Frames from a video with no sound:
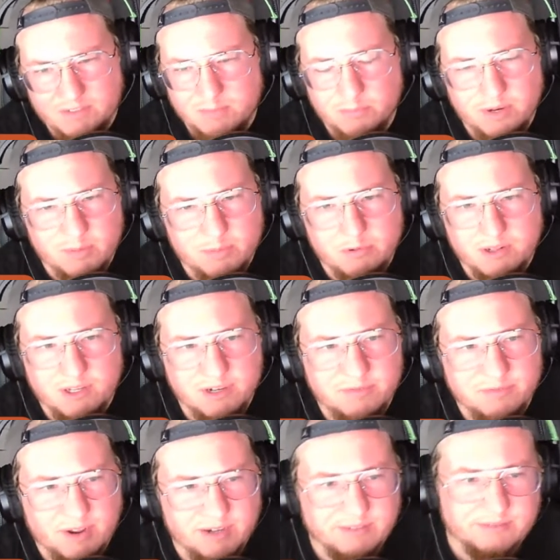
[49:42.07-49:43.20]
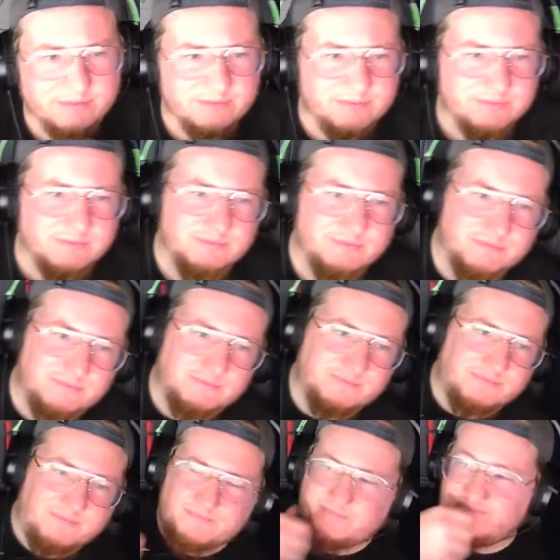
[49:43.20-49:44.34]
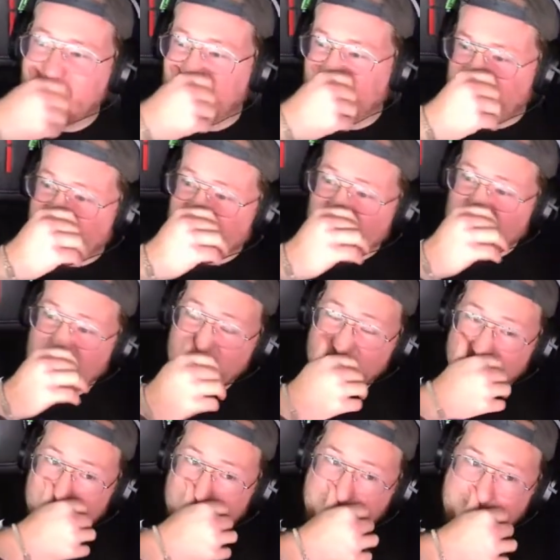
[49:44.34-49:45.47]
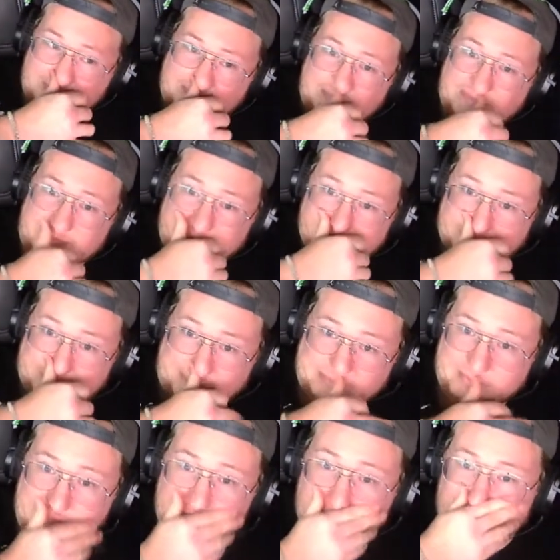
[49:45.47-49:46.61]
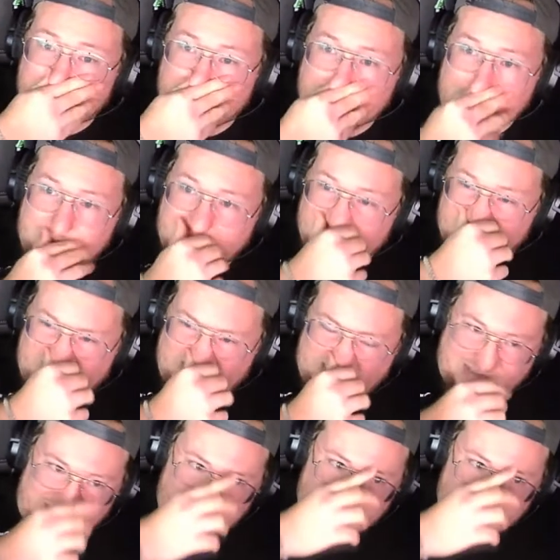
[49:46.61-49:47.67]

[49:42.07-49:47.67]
to be a really good fight. Yeah, one thing I will say is I'm getting really tired of